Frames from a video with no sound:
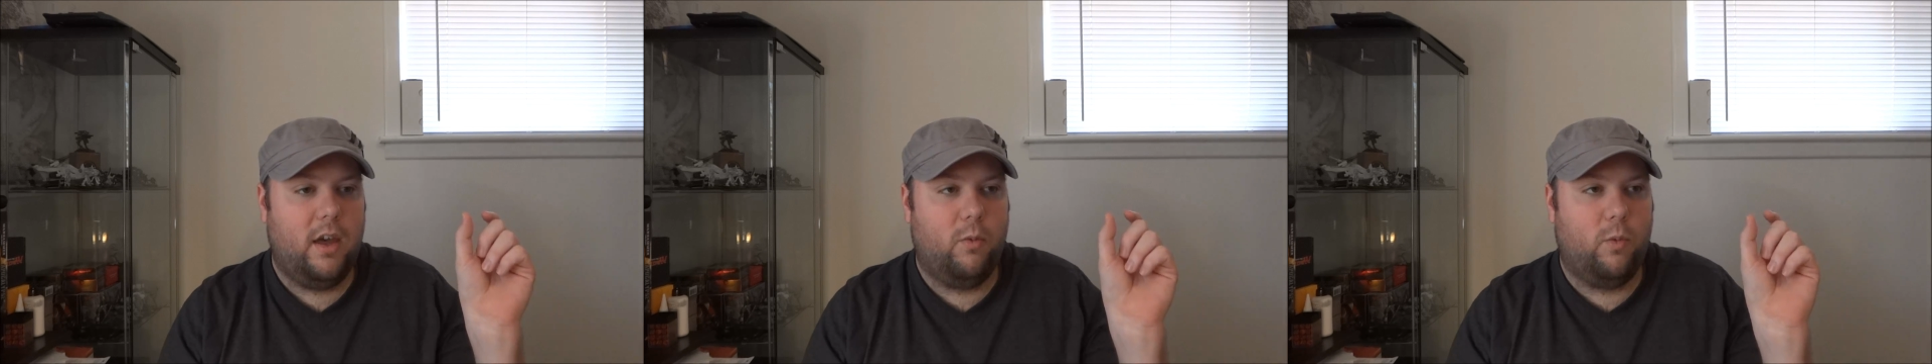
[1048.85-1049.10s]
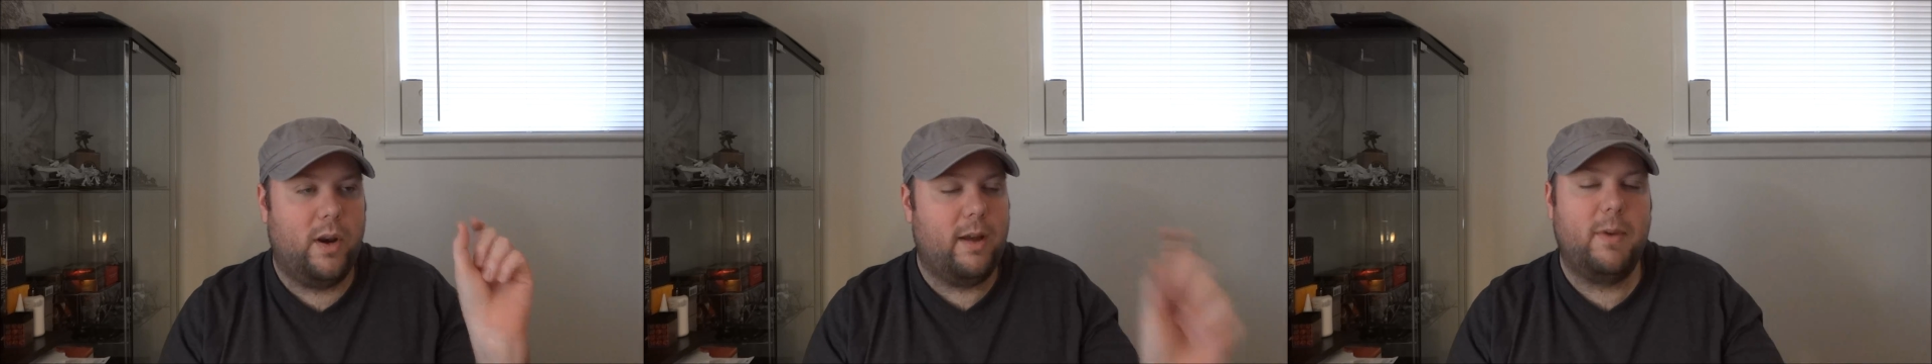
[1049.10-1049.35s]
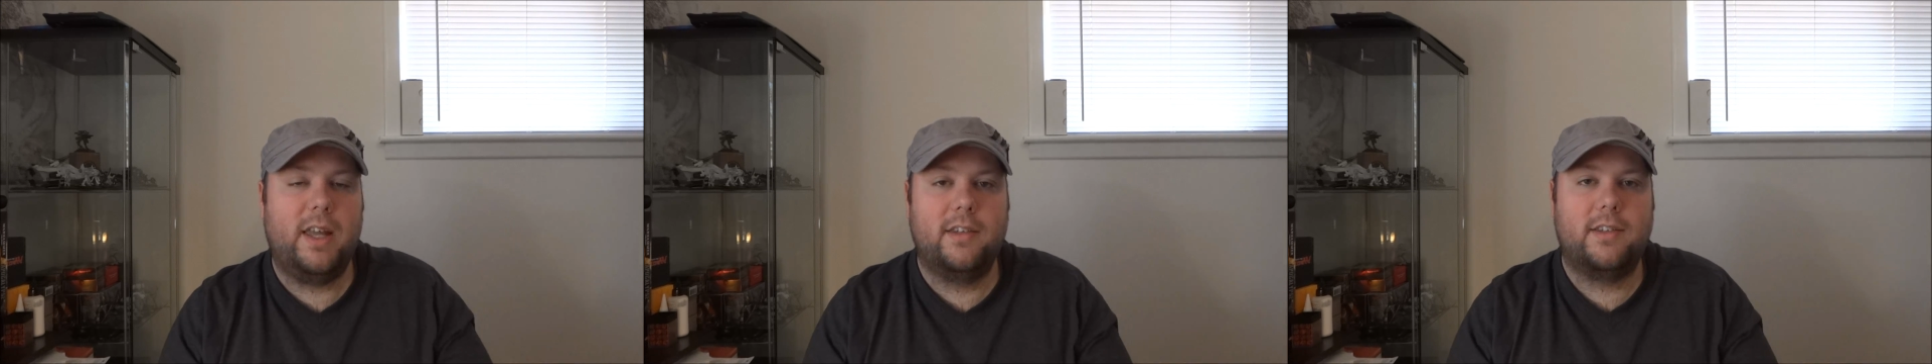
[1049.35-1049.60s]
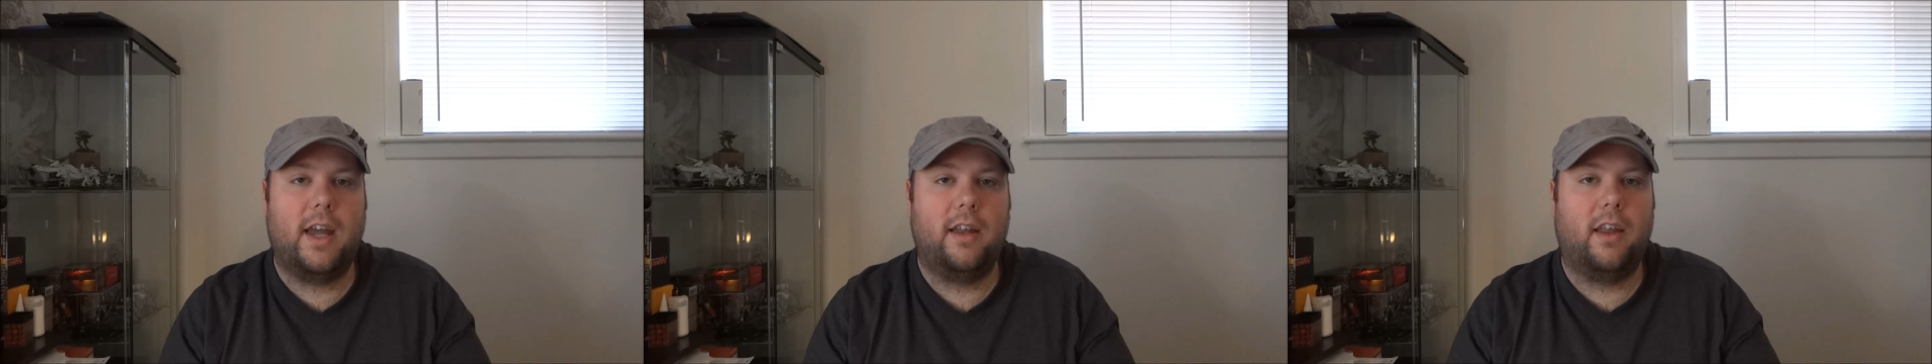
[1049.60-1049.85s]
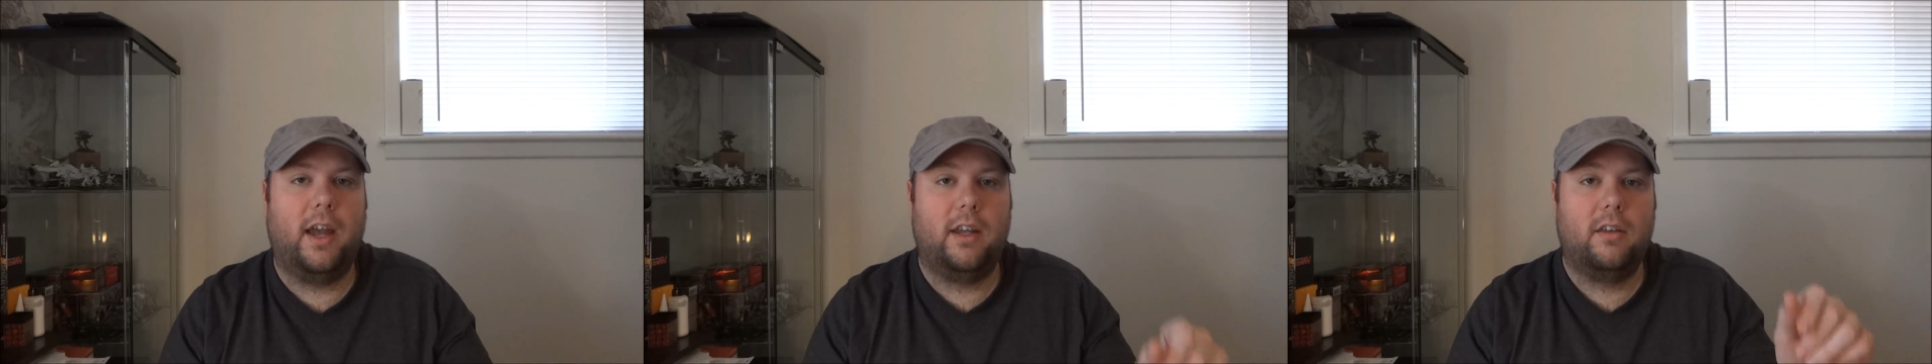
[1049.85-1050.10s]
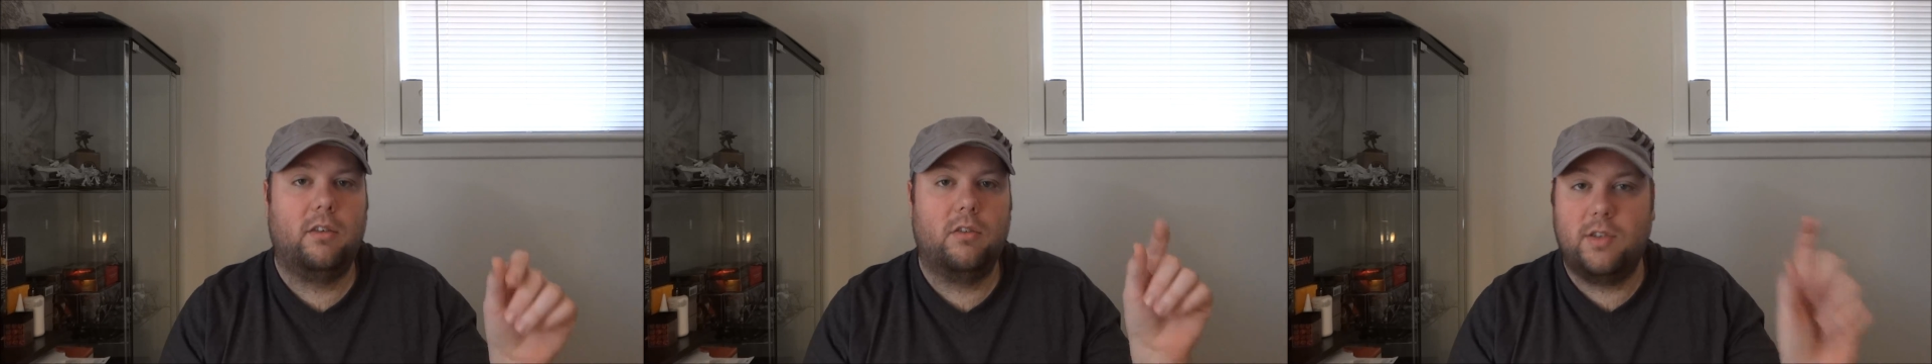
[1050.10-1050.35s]
When I mean set,
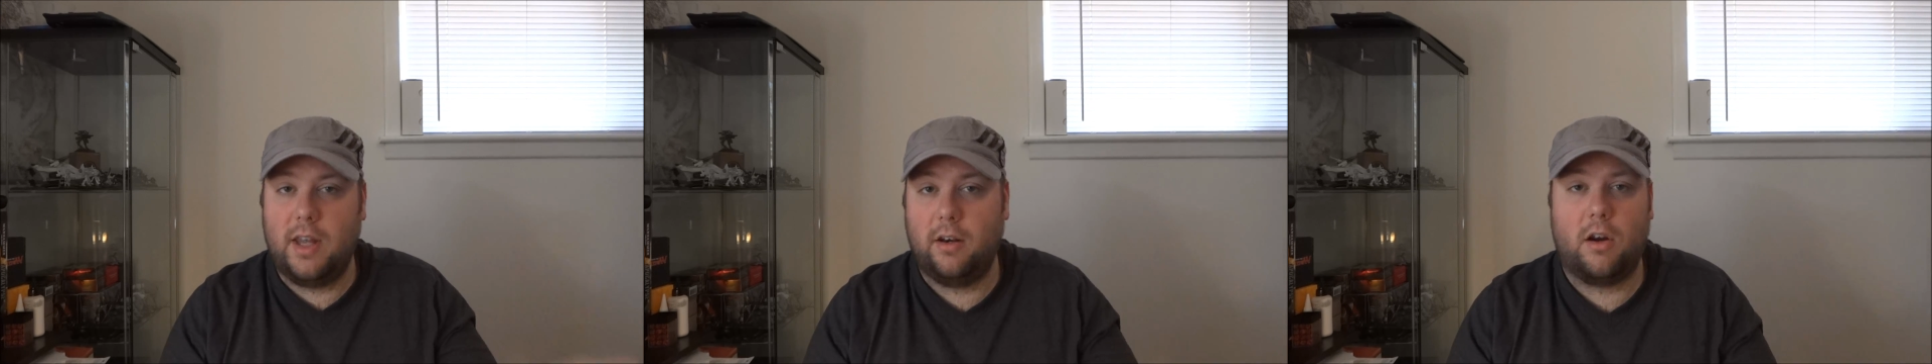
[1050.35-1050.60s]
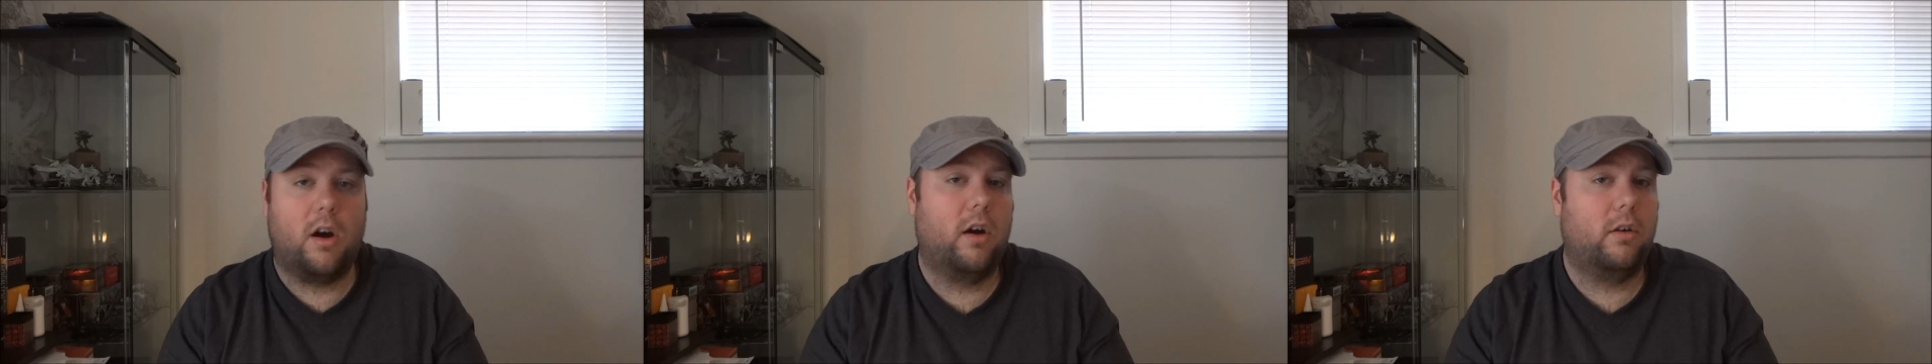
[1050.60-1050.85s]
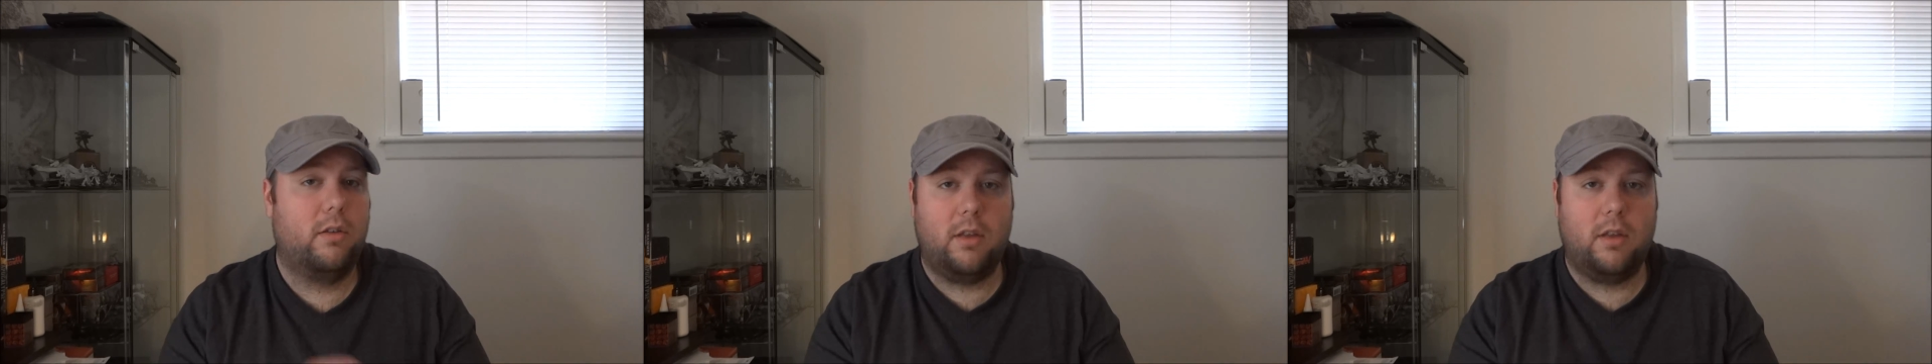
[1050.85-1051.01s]
like Zendikar,